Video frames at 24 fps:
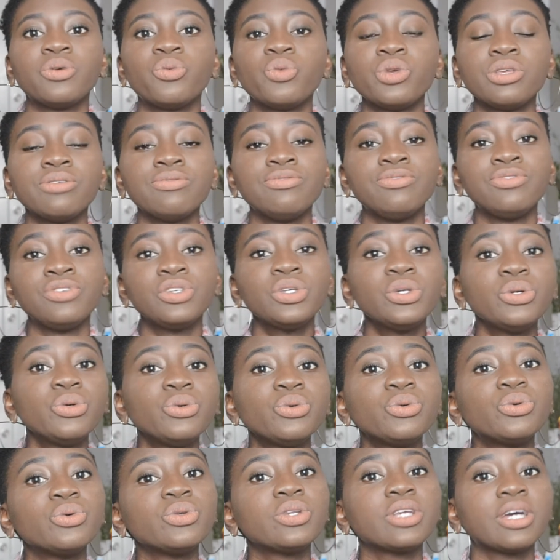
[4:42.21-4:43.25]
We
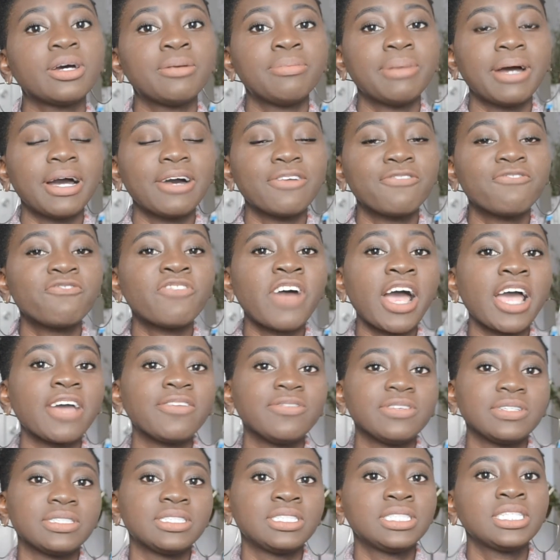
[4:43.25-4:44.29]
viewed about 5
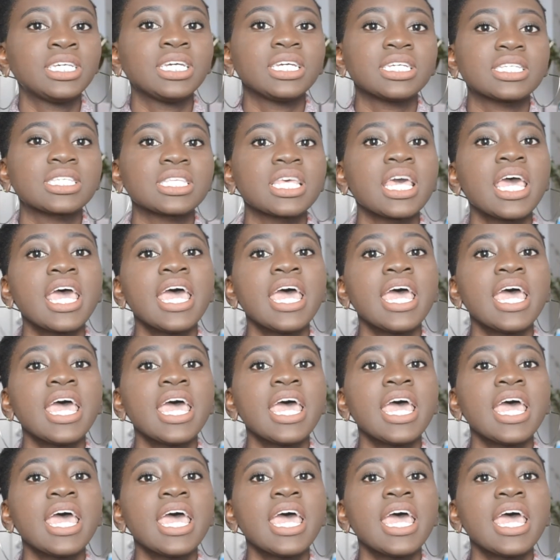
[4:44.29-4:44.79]
or 6,